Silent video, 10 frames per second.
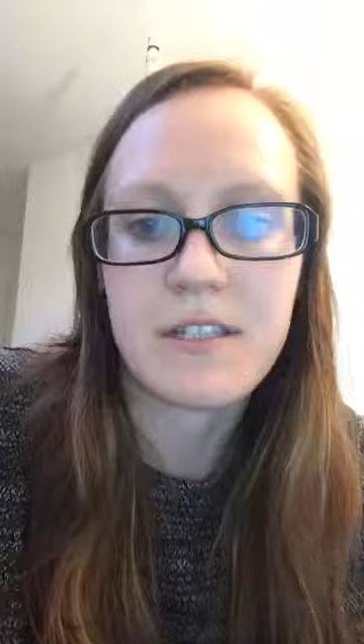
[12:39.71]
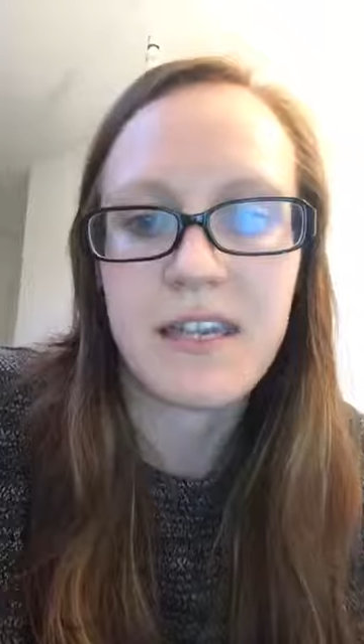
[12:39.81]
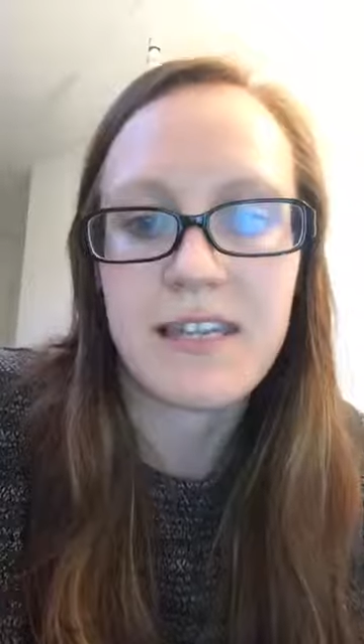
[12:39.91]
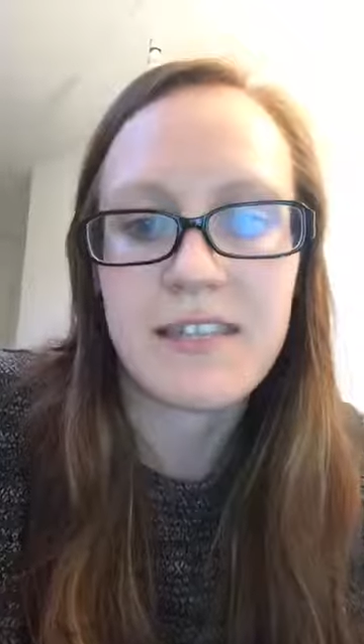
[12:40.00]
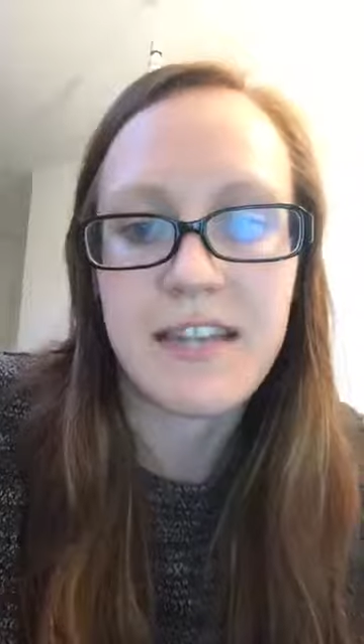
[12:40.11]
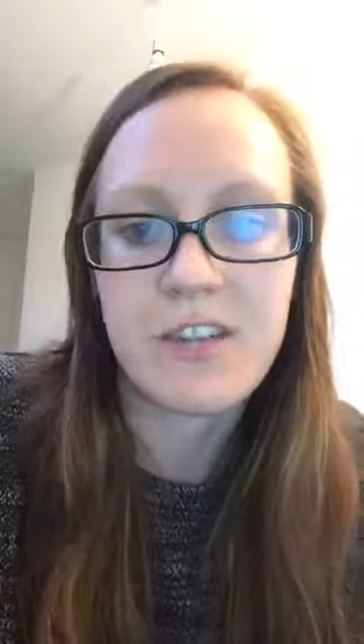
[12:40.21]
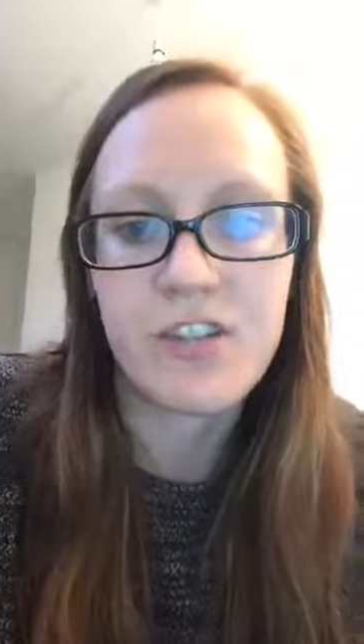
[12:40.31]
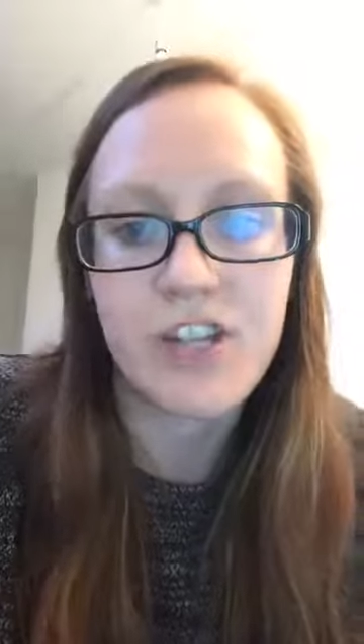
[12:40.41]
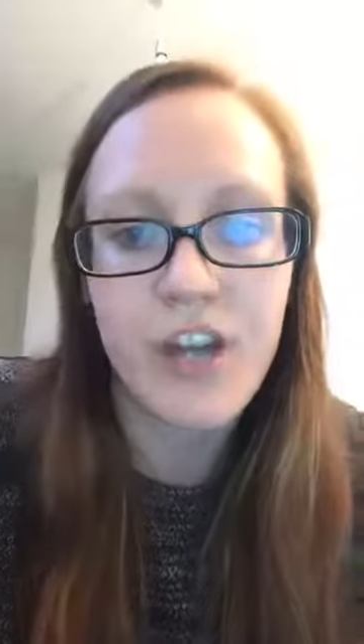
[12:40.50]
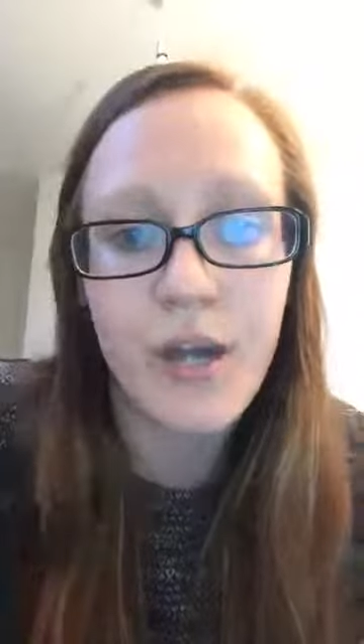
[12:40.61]
Key Stage
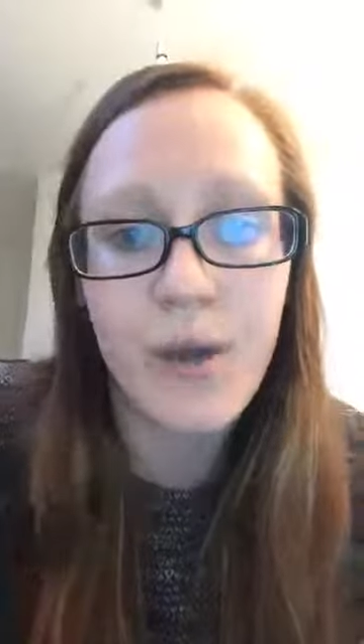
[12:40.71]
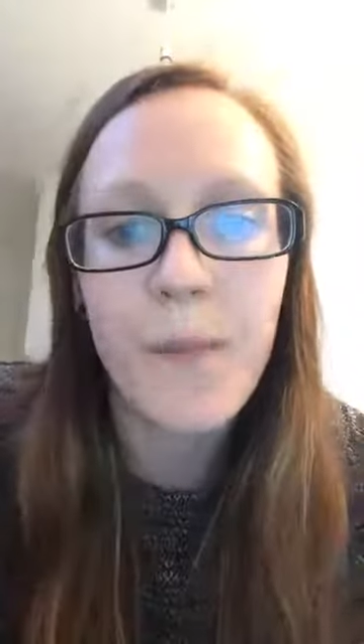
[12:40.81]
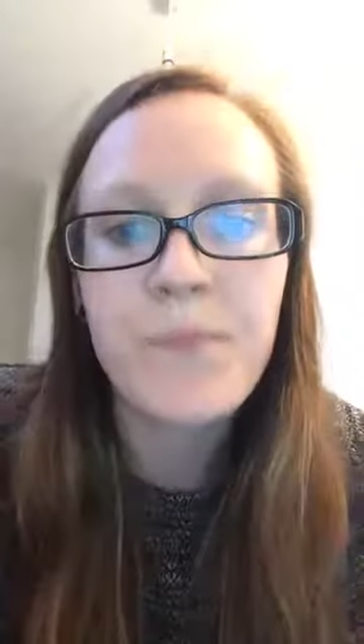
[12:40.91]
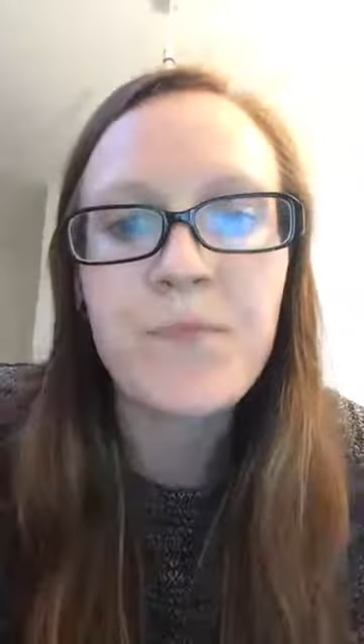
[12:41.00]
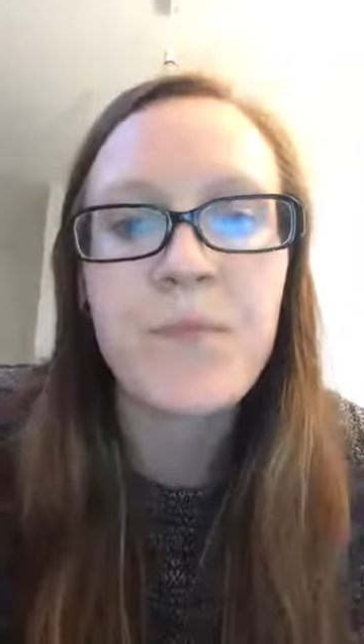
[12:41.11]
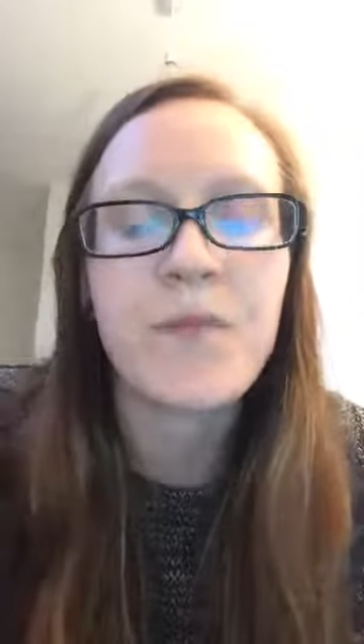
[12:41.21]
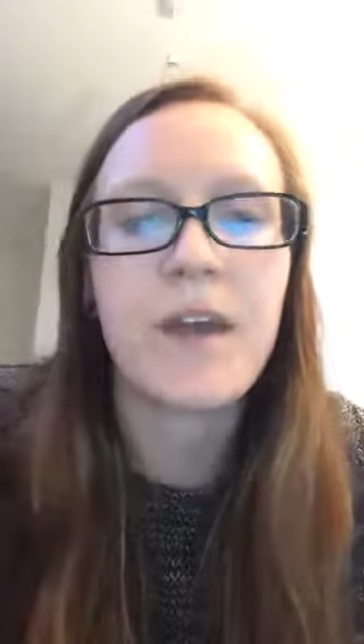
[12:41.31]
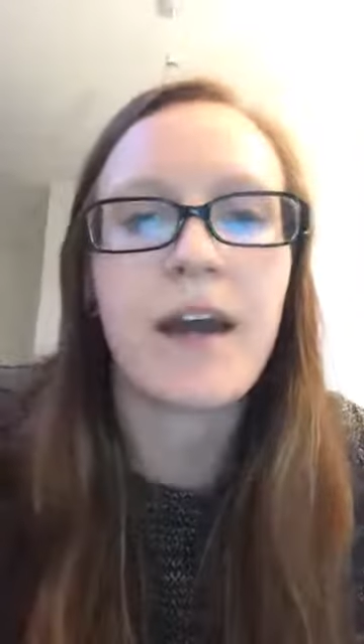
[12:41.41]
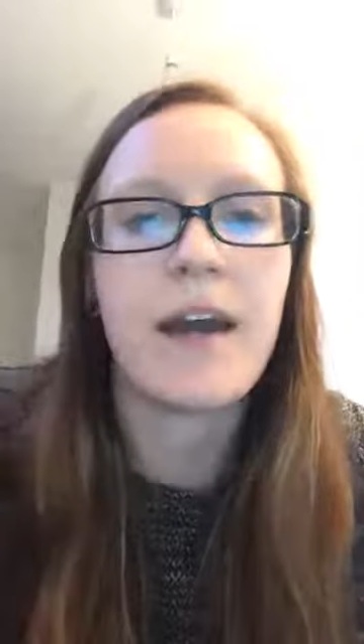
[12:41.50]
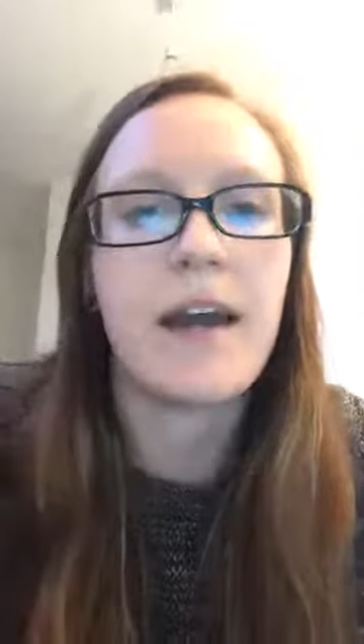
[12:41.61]
2.
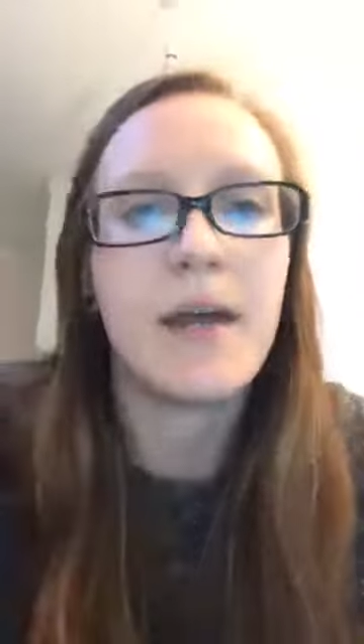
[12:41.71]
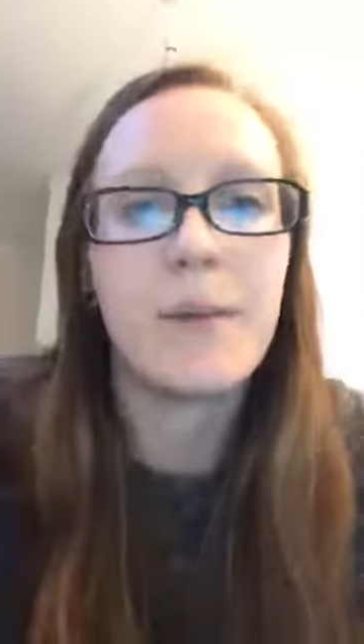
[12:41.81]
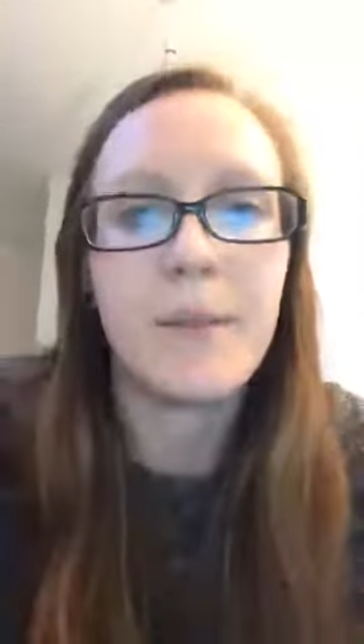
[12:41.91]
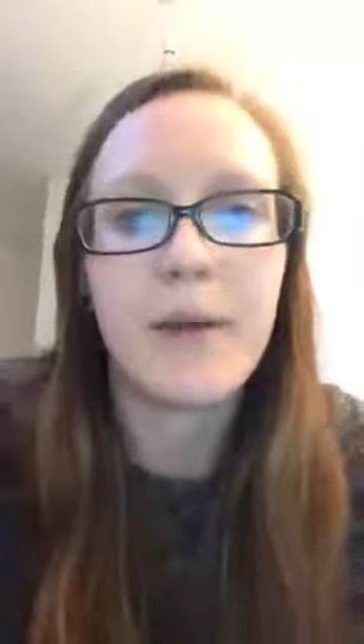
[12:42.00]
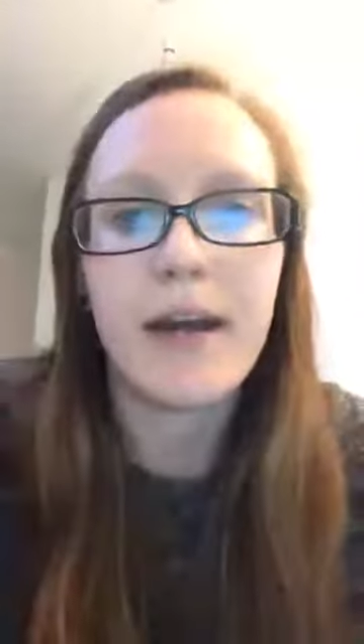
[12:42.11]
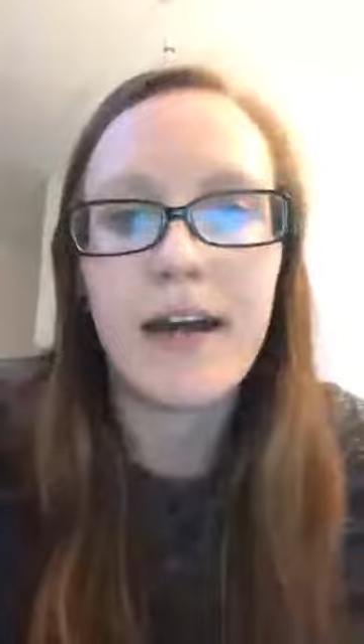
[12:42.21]
Um,